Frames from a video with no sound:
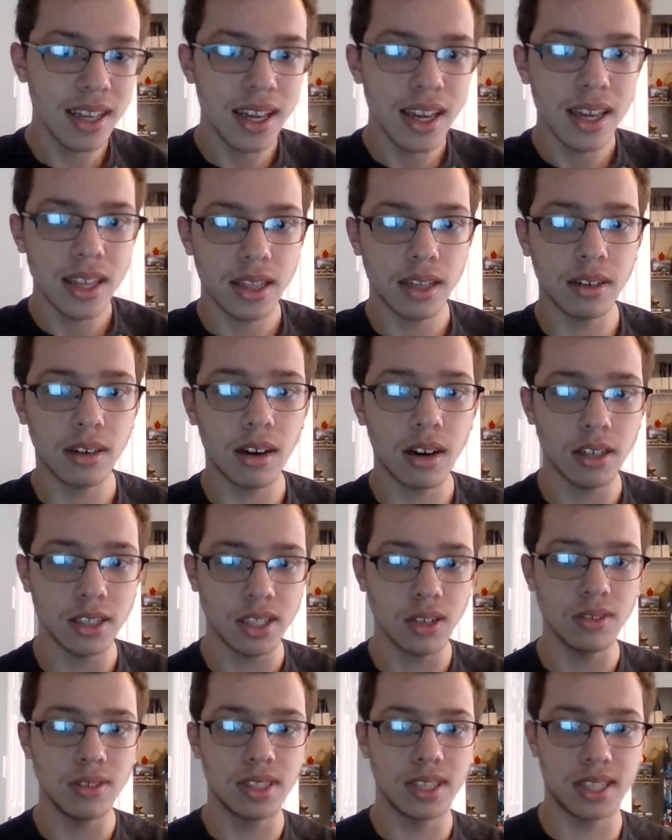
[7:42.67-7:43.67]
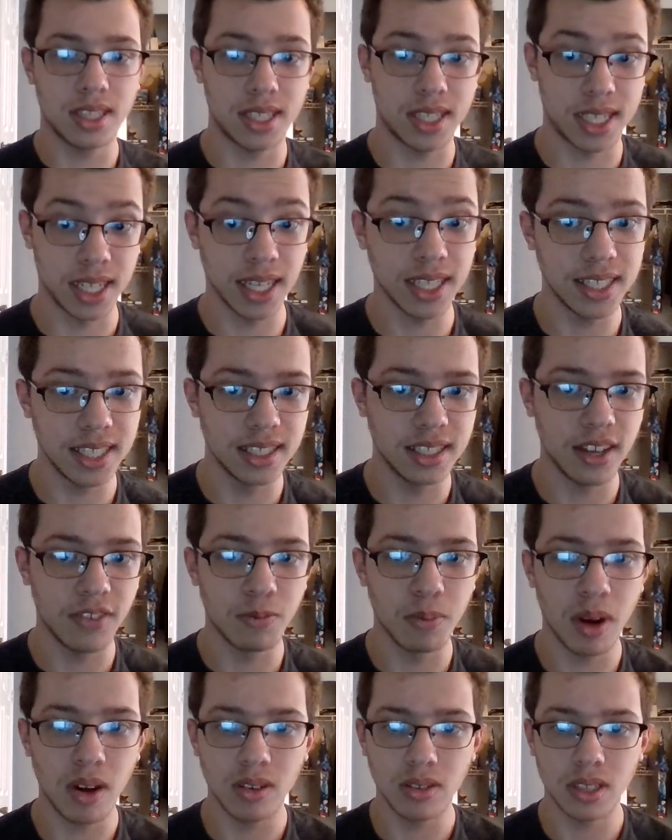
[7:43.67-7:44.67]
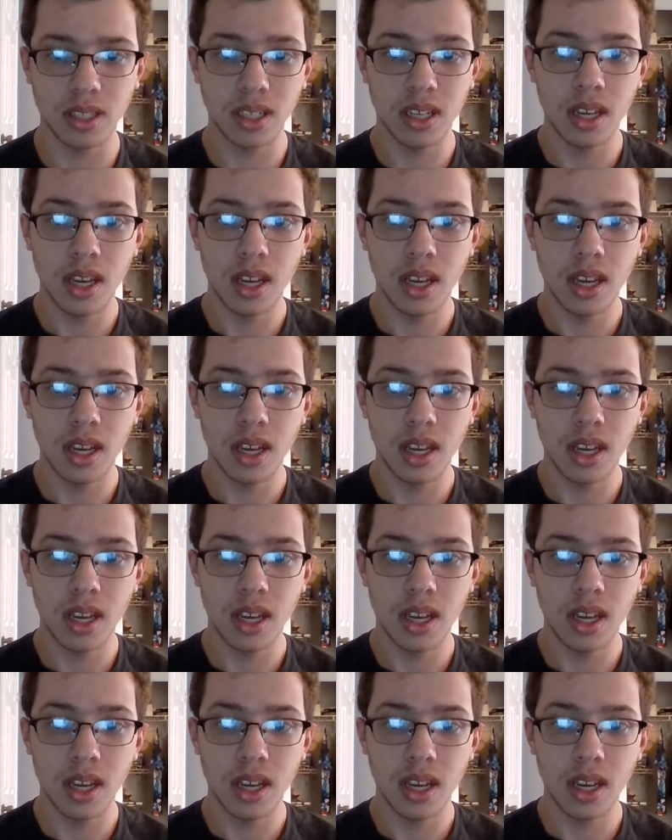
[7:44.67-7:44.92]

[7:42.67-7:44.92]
There are also dozens of modes,